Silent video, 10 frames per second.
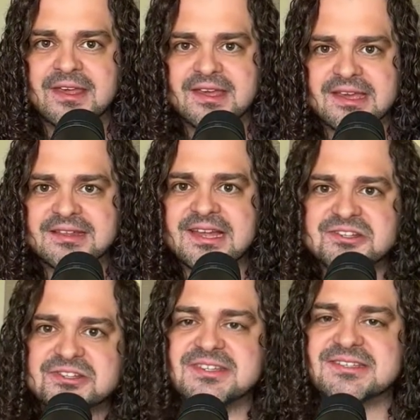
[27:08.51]
He
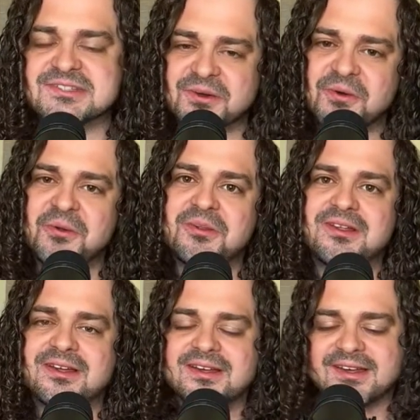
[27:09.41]
allegedly stole,
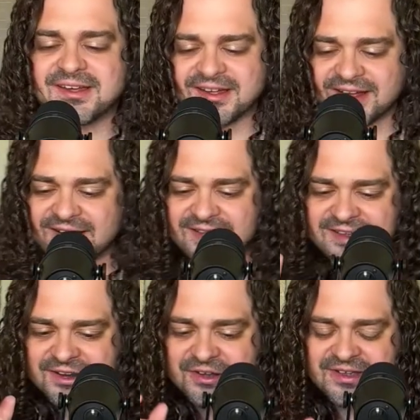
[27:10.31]

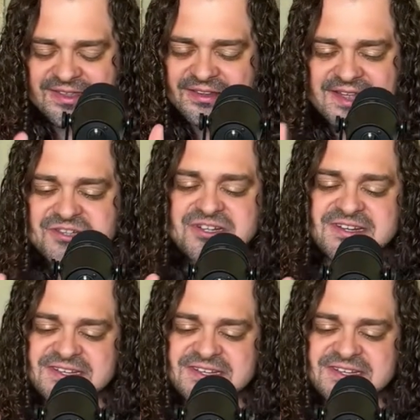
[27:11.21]
in the legend,